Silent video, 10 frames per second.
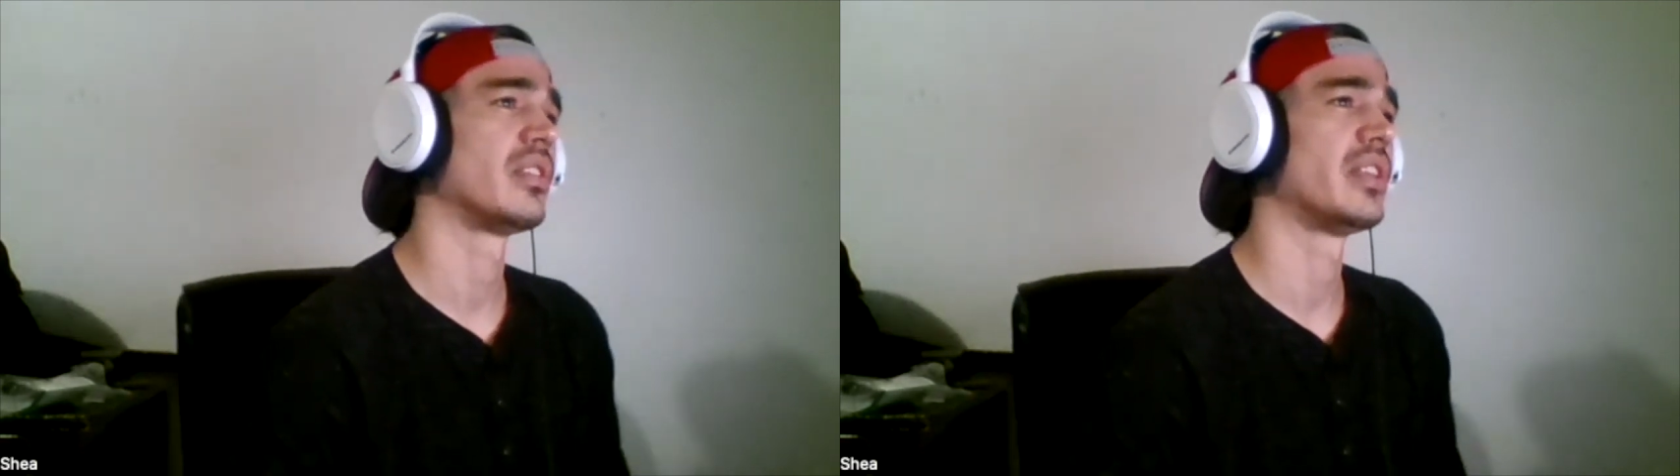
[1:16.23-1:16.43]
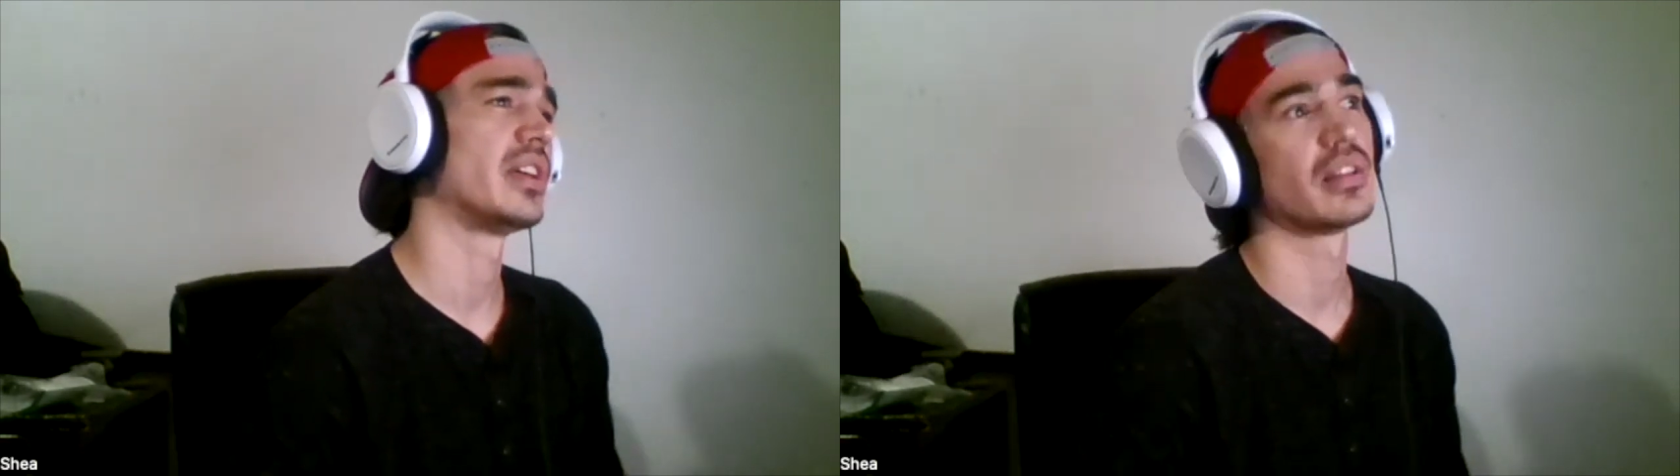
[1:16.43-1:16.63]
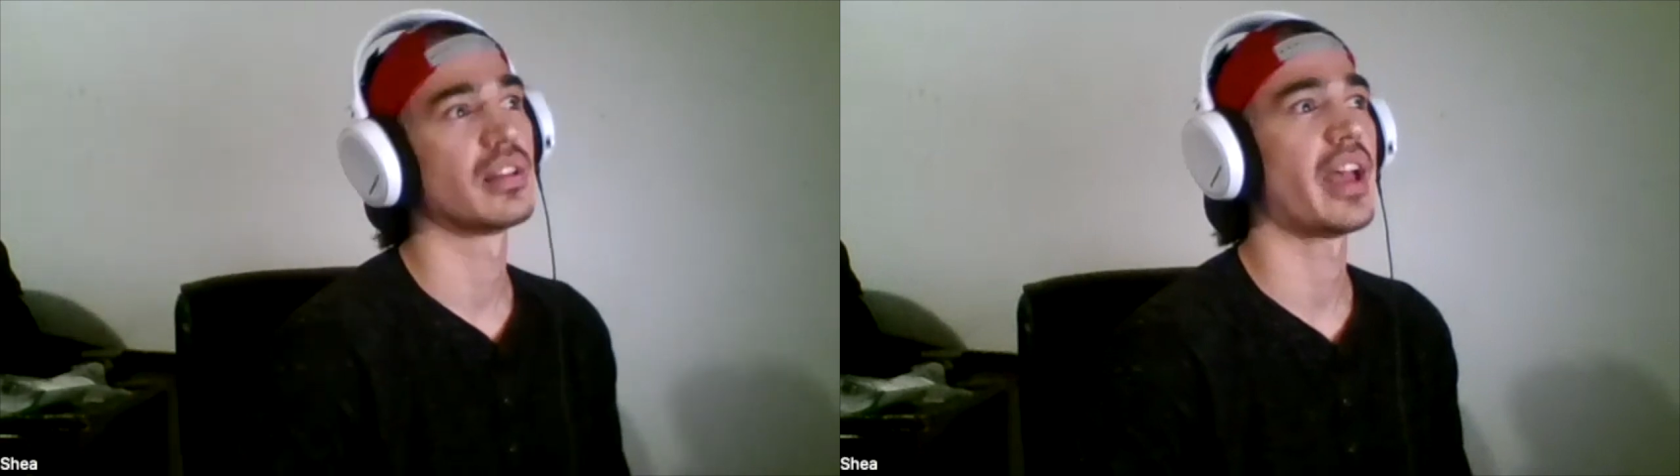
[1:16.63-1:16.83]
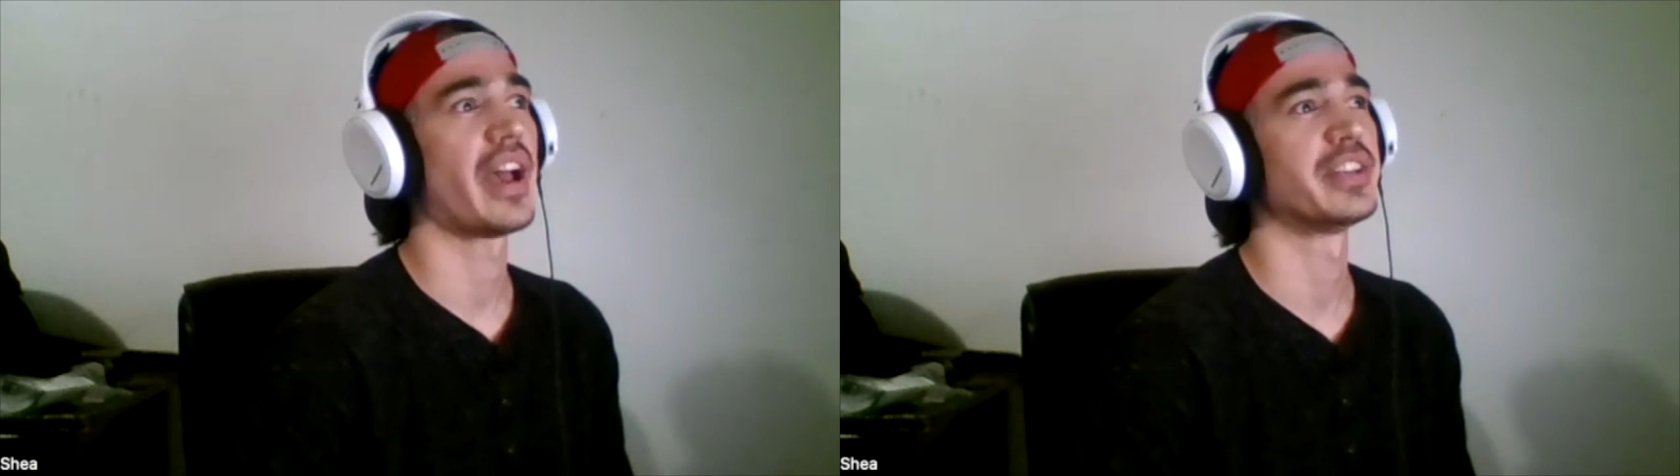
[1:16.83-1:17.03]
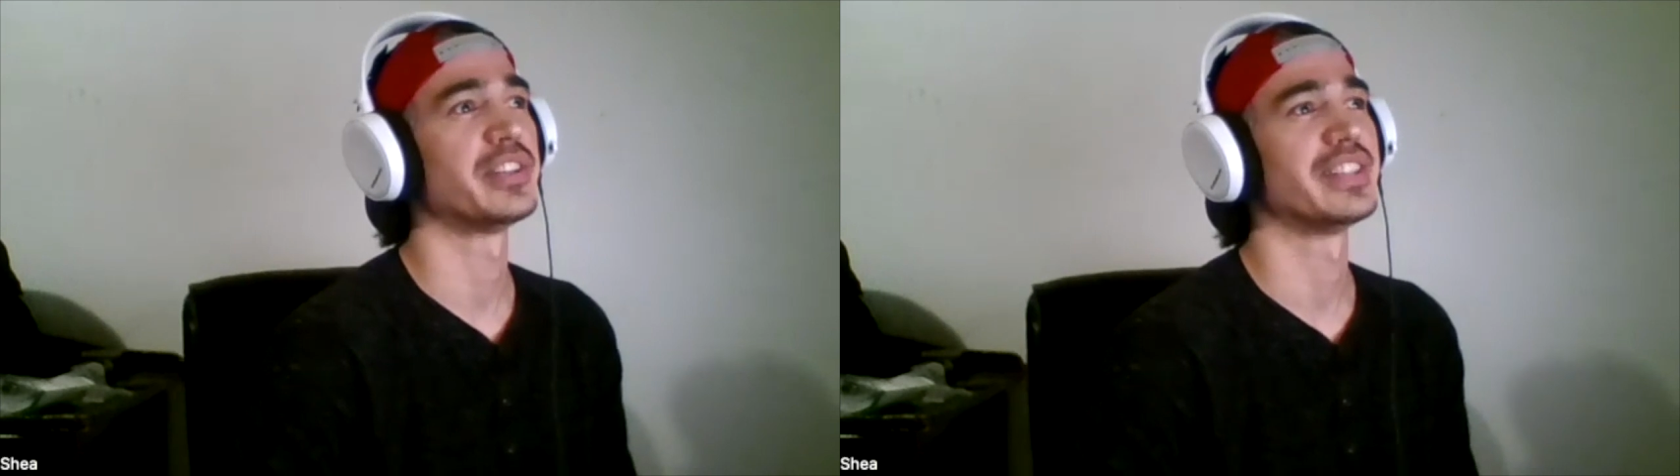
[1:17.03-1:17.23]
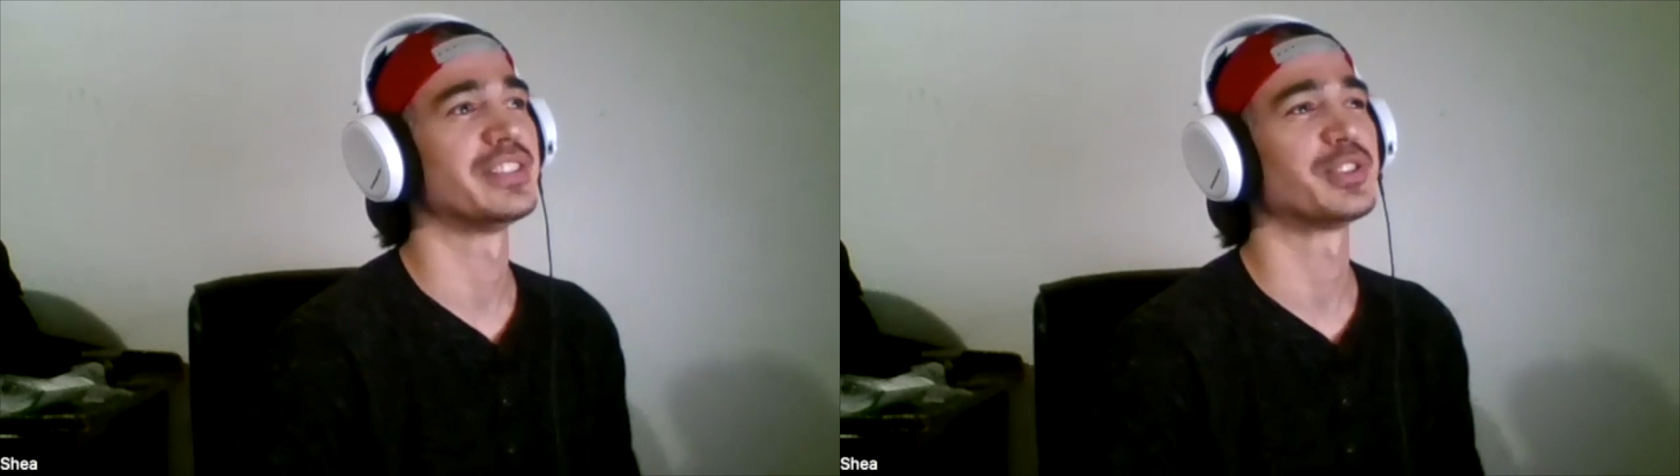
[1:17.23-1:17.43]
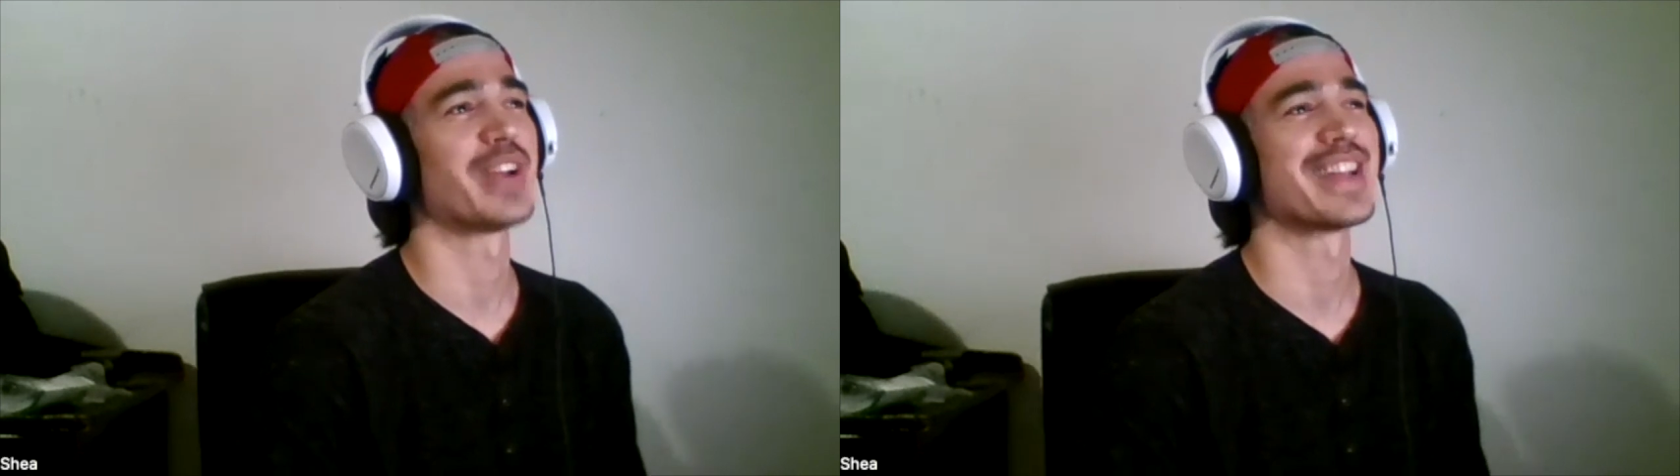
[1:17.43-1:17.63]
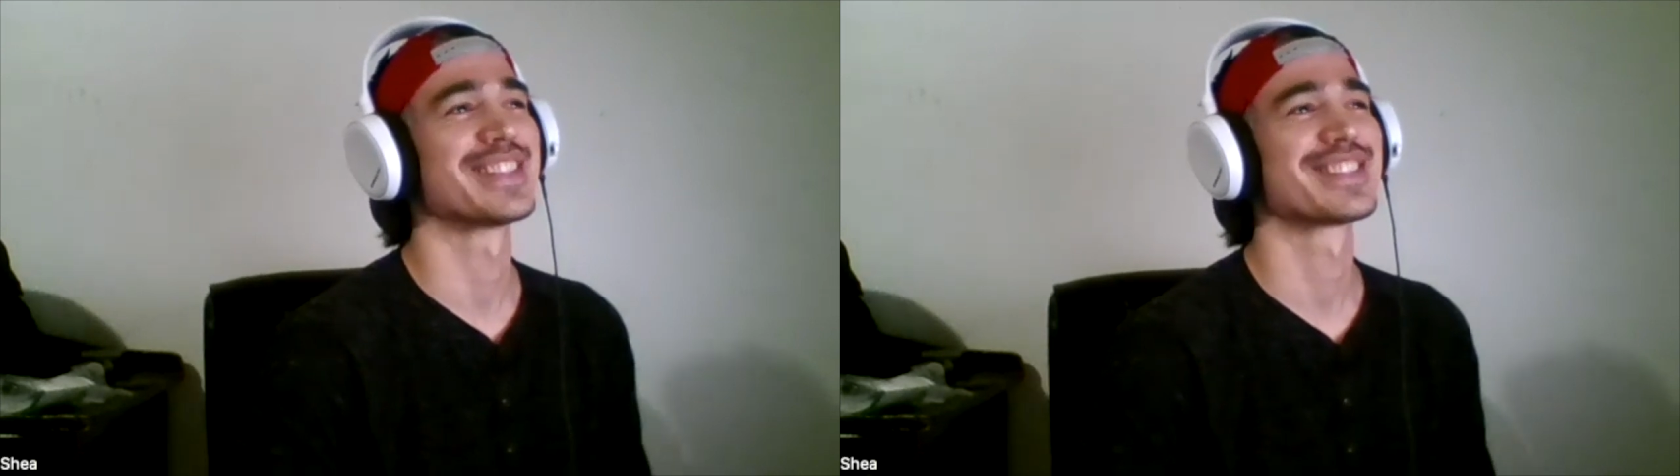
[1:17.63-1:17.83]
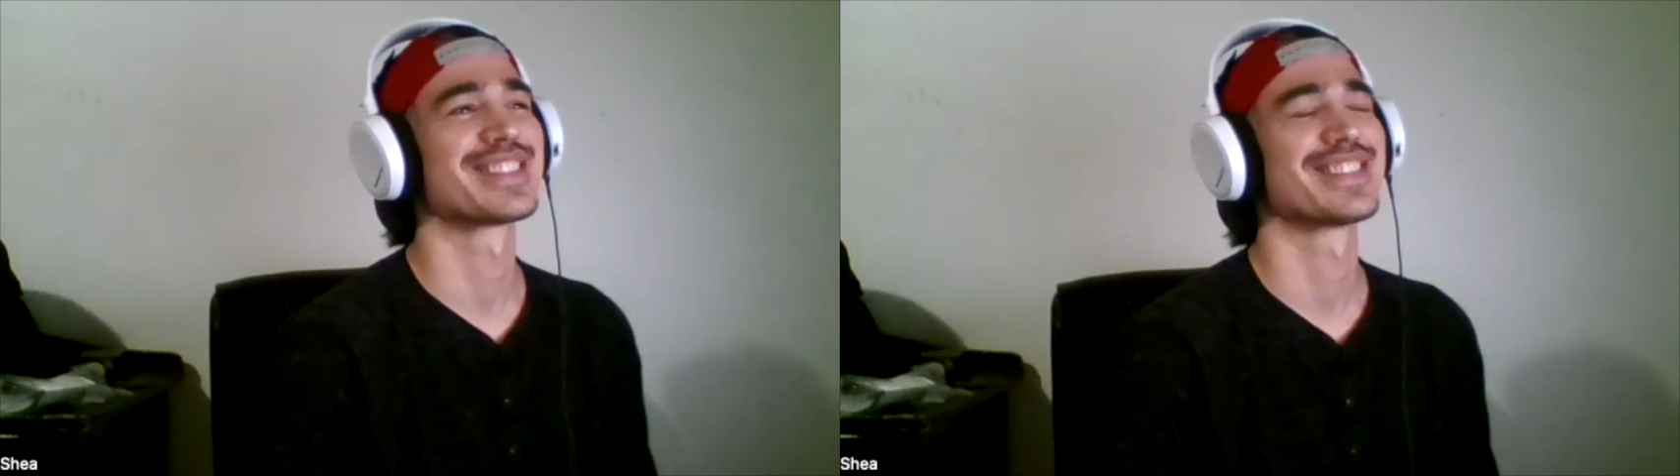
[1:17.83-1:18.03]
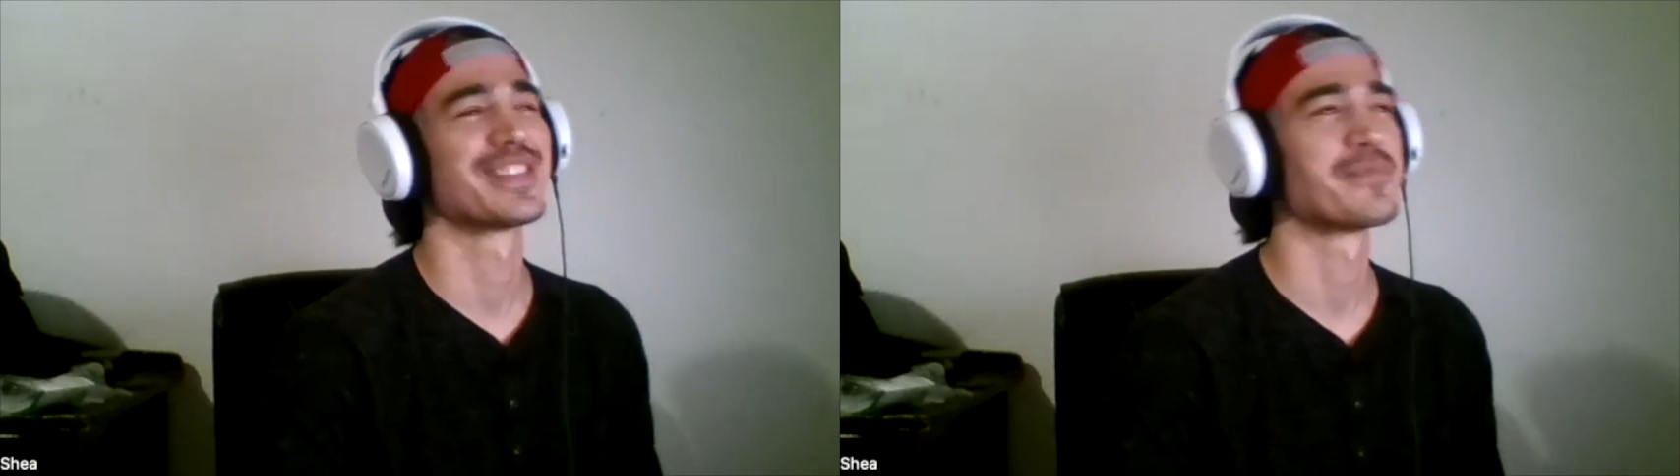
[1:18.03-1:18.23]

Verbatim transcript: that had her in a trance,